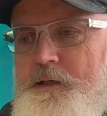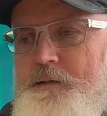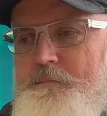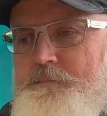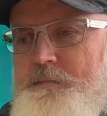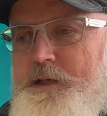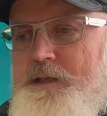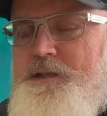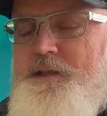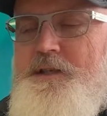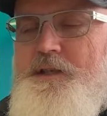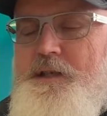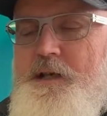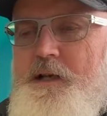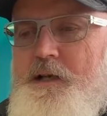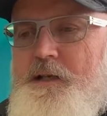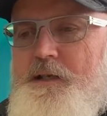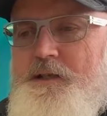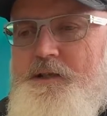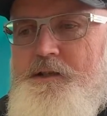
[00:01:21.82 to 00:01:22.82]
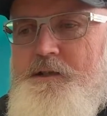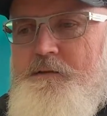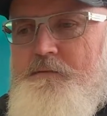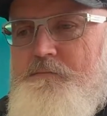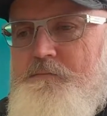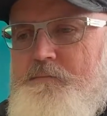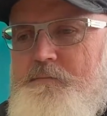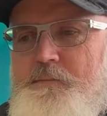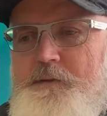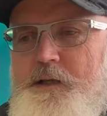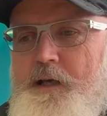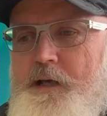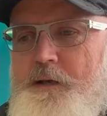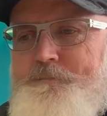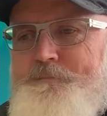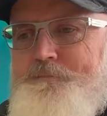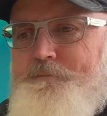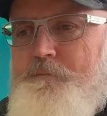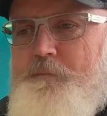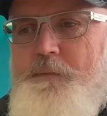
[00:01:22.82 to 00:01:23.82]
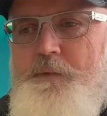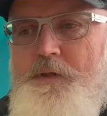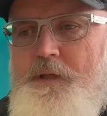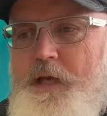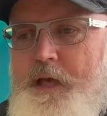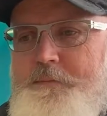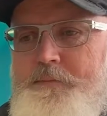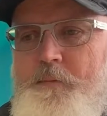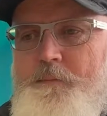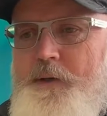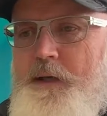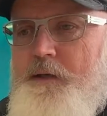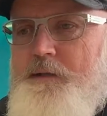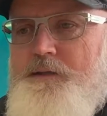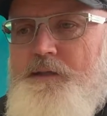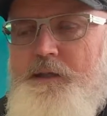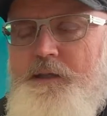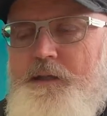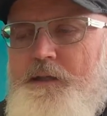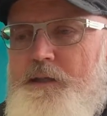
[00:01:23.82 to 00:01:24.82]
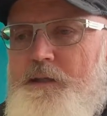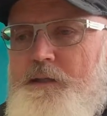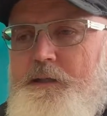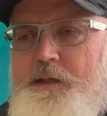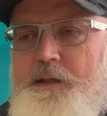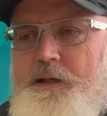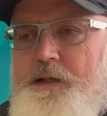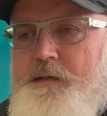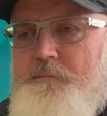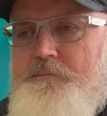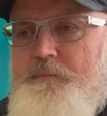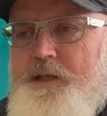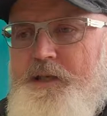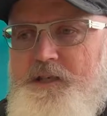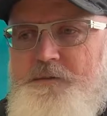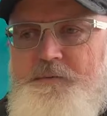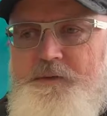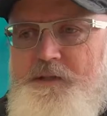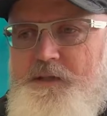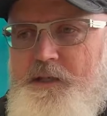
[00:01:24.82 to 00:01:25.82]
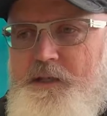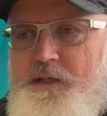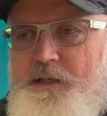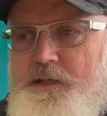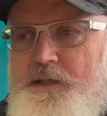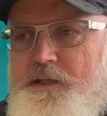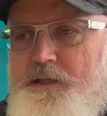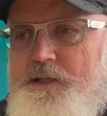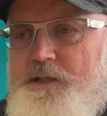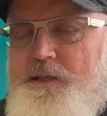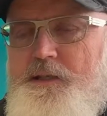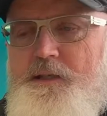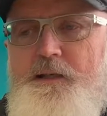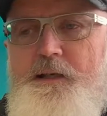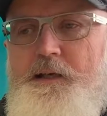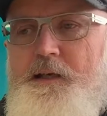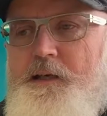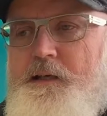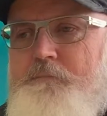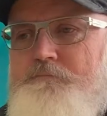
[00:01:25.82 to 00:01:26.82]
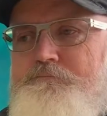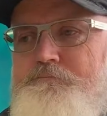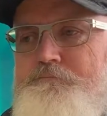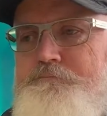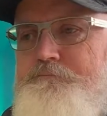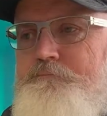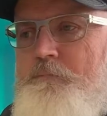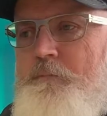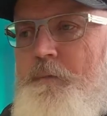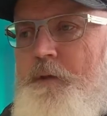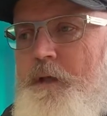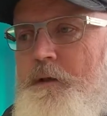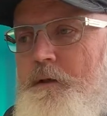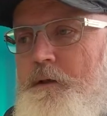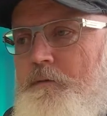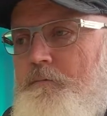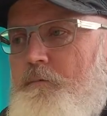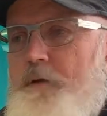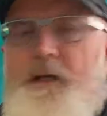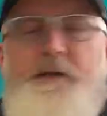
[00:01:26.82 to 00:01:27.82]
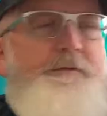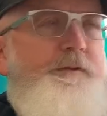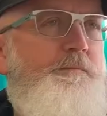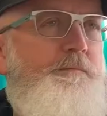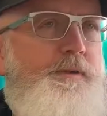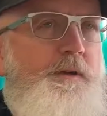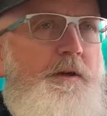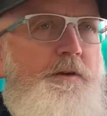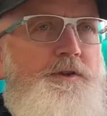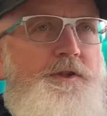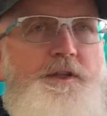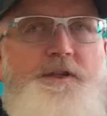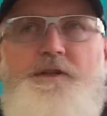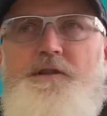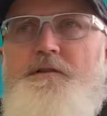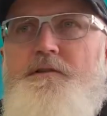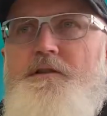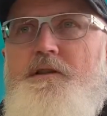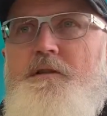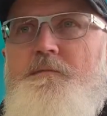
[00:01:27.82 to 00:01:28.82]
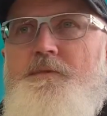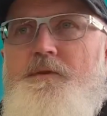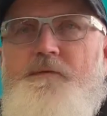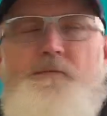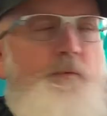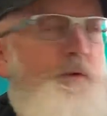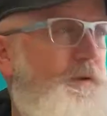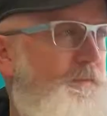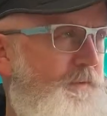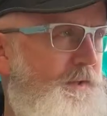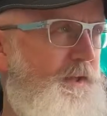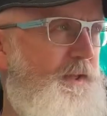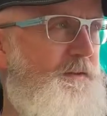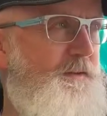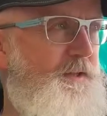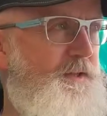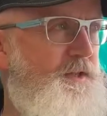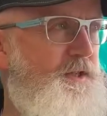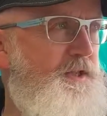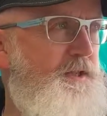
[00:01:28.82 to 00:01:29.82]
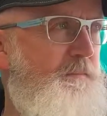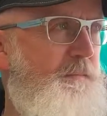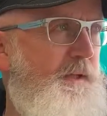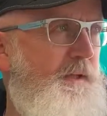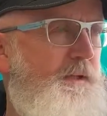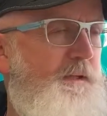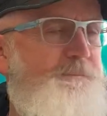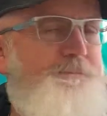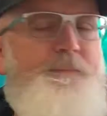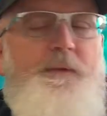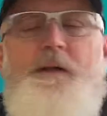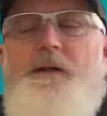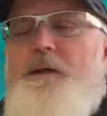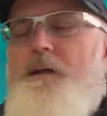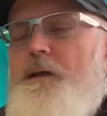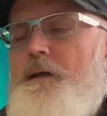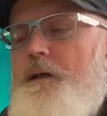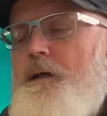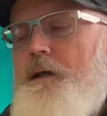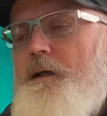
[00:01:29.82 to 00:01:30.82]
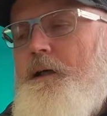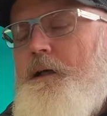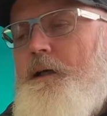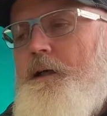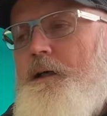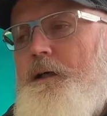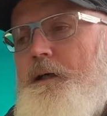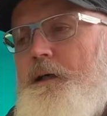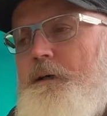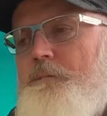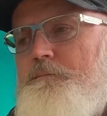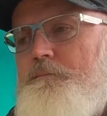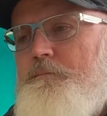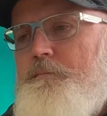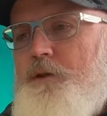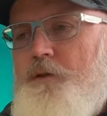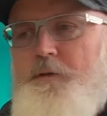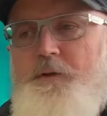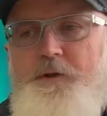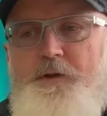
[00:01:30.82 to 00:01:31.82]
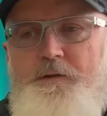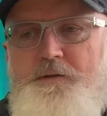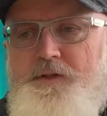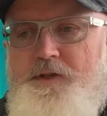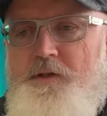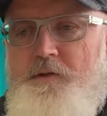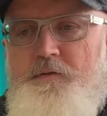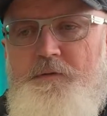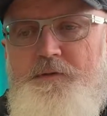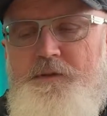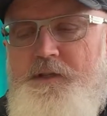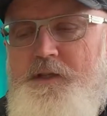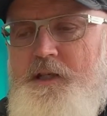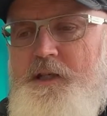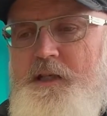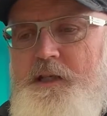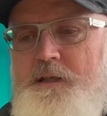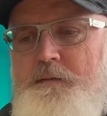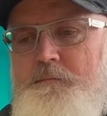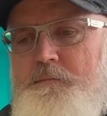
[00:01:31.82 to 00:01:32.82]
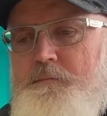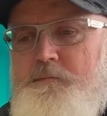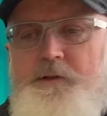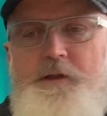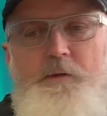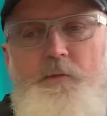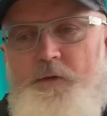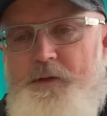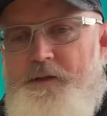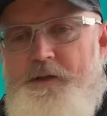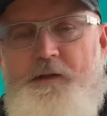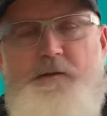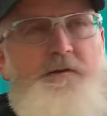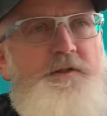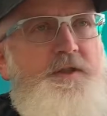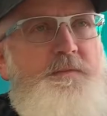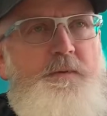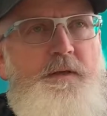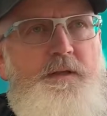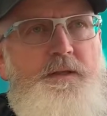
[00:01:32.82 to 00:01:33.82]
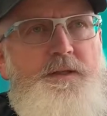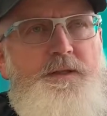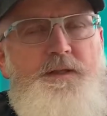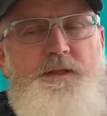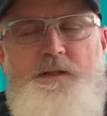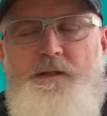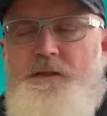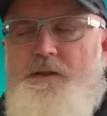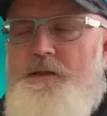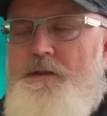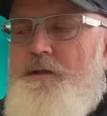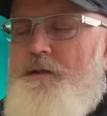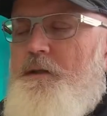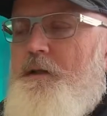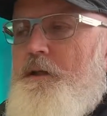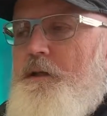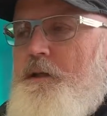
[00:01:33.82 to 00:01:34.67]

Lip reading: exercise in capability, expertise, relevant projects in terms of what have you done that's similar, who are your consultant team, what are their experiences,